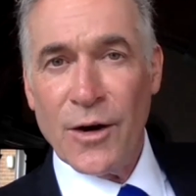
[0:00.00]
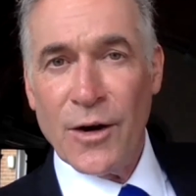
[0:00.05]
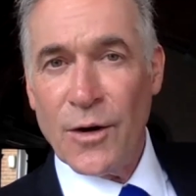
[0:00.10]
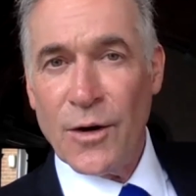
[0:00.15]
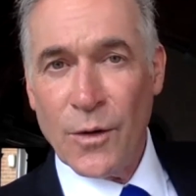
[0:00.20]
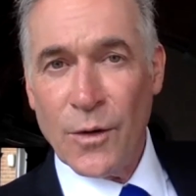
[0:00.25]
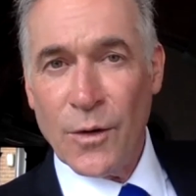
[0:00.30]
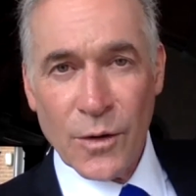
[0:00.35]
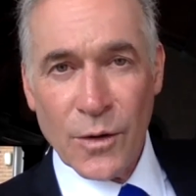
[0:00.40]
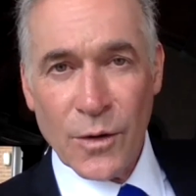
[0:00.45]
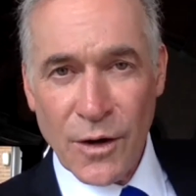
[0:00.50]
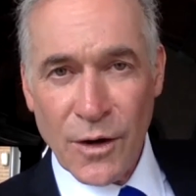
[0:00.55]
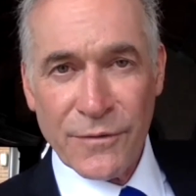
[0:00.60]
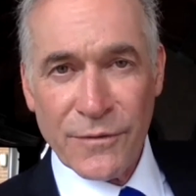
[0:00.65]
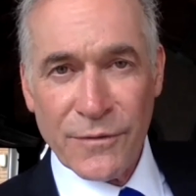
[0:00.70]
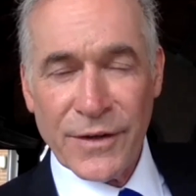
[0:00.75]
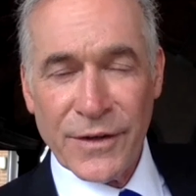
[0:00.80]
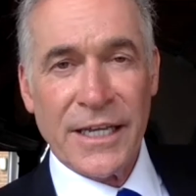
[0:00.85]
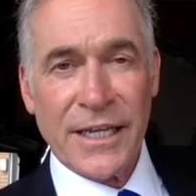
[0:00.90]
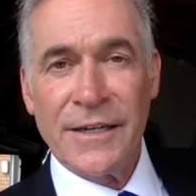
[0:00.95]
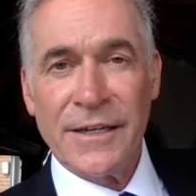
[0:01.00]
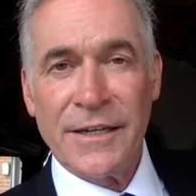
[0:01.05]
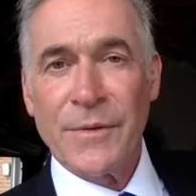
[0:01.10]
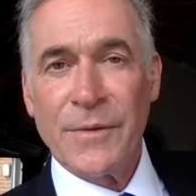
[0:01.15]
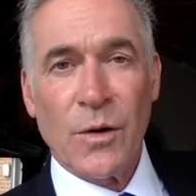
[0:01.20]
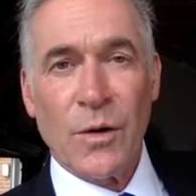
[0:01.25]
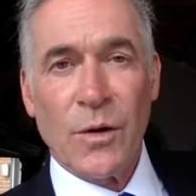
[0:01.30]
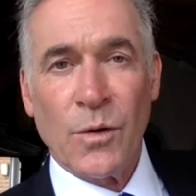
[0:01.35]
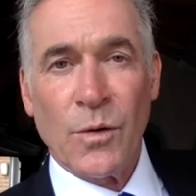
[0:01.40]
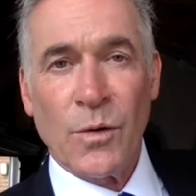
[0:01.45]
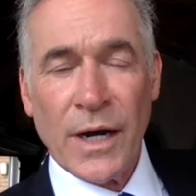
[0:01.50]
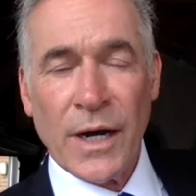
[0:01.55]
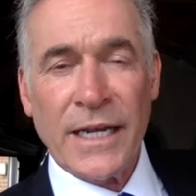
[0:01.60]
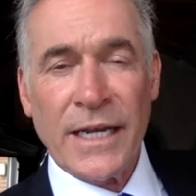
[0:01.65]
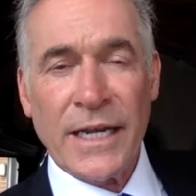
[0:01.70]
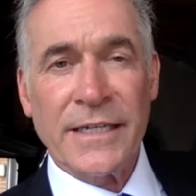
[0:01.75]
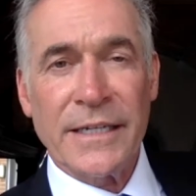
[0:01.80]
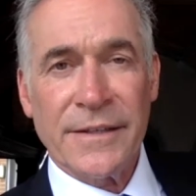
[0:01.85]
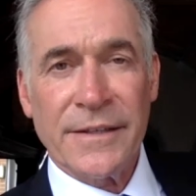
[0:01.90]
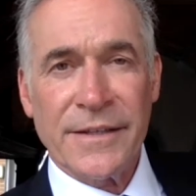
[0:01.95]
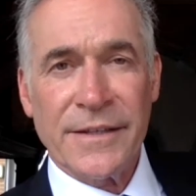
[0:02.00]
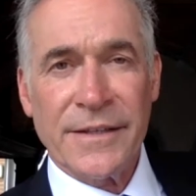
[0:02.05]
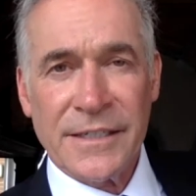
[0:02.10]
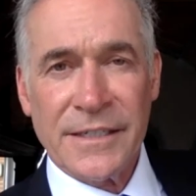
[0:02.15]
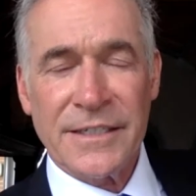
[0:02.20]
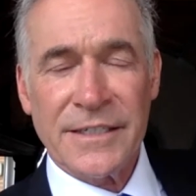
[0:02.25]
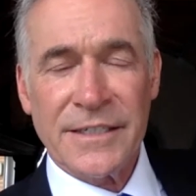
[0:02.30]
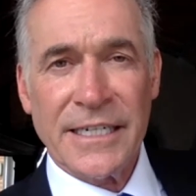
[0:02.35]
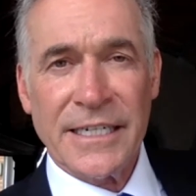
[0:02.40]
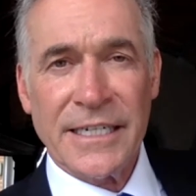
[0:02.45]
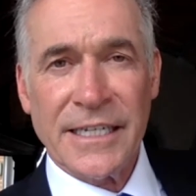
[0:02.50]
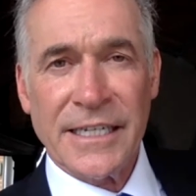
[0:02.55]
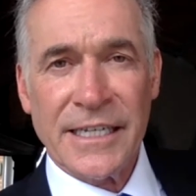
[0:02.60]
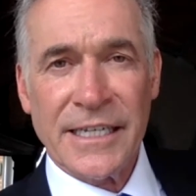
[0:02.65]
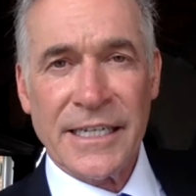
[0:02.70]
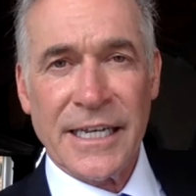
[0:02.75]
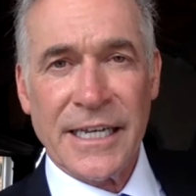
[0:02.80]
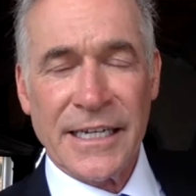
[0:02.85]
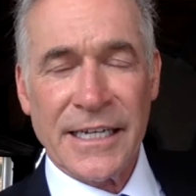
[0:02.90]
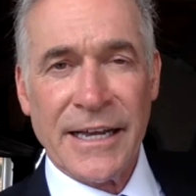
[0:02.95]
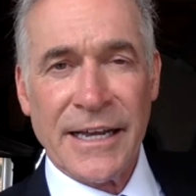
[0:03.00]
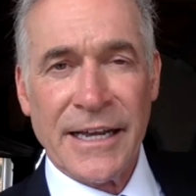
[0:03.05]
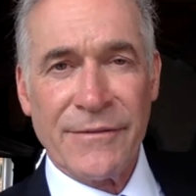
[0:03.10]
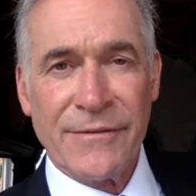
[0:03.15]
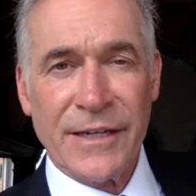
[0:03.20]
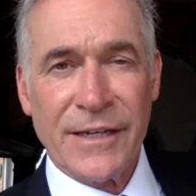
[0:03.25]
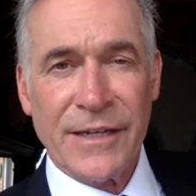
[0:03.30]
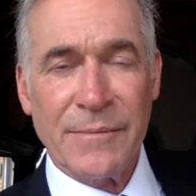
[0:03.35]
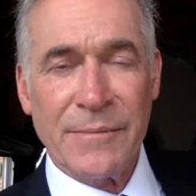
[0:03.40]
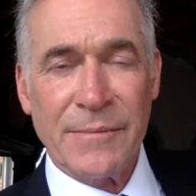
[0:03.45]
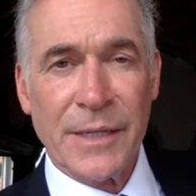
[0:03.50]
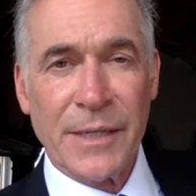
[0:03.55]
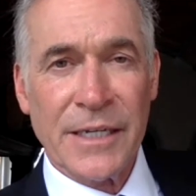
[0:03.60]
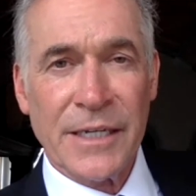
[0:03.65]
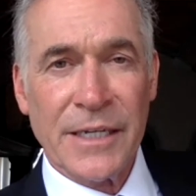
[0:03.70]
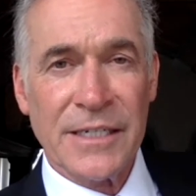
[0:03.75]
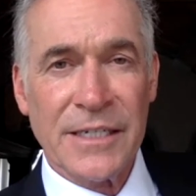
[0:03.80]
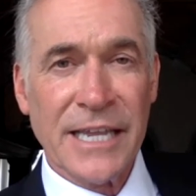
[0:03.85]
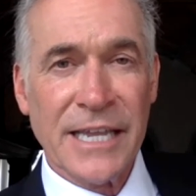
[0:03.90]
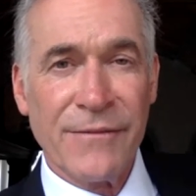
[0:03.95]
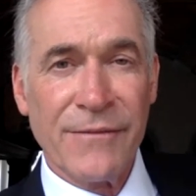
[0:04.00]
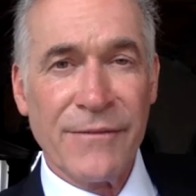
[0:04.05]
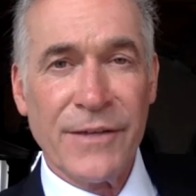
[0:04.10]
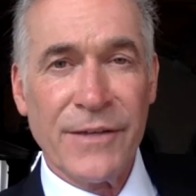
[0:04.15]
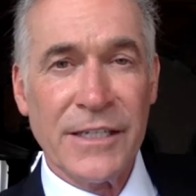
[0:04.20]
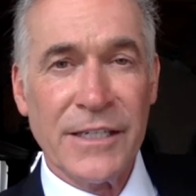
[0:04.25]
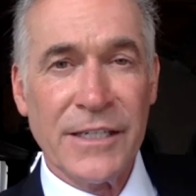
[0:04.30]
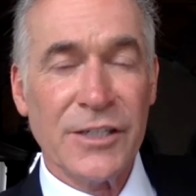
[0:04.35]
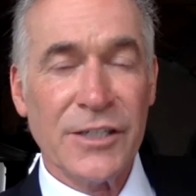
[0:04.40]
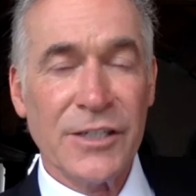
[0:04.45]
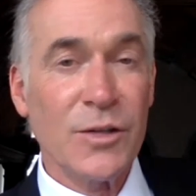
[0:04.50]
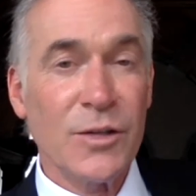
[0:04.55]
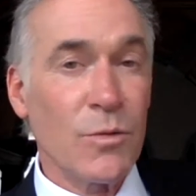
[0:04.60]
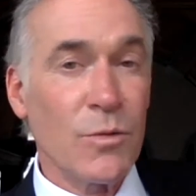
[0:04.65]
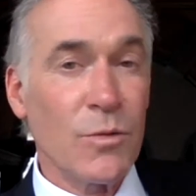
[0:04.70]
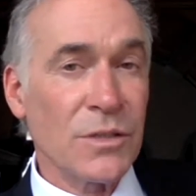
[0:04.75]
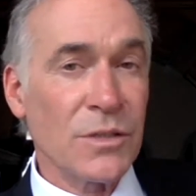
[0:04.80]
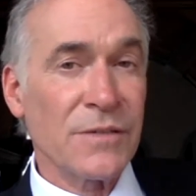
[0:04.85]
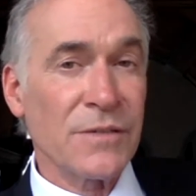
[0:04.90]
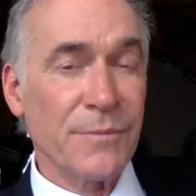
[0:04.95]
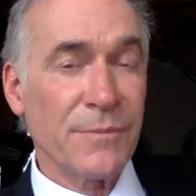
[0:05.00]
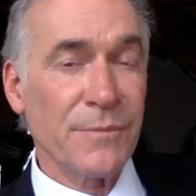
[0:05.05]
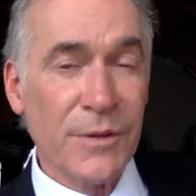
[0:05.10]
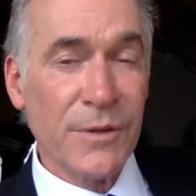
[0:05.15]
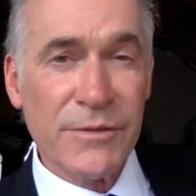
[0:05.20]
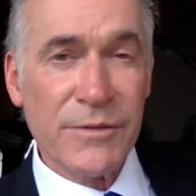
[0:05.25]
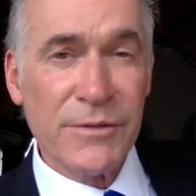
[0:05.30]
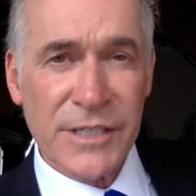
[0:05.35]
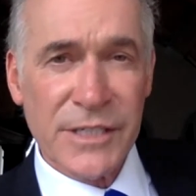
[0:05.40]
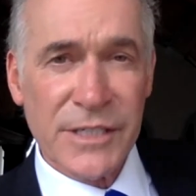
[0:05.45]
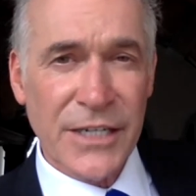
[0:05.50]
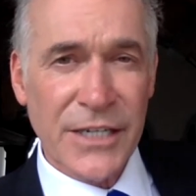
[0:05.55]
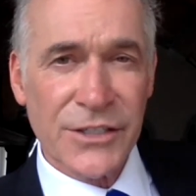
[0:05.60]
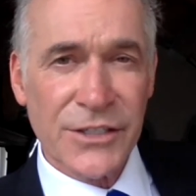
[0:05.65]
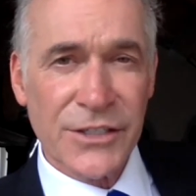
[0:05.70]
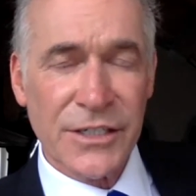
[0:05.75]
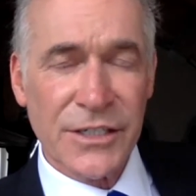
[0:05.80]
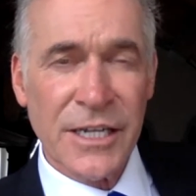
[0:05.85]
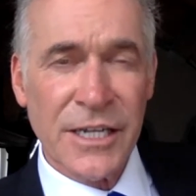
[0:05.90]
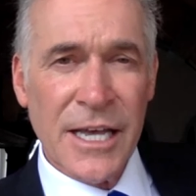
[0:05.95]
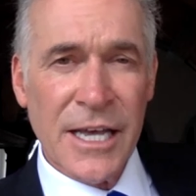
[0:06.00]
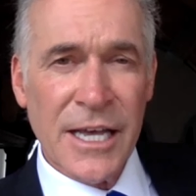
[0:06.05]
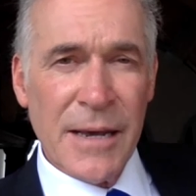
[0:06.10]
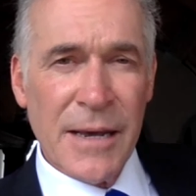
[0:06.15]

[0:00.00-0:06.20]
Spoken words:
or coffee or anything containing caffeine, because caffeine can cause some fluid retention,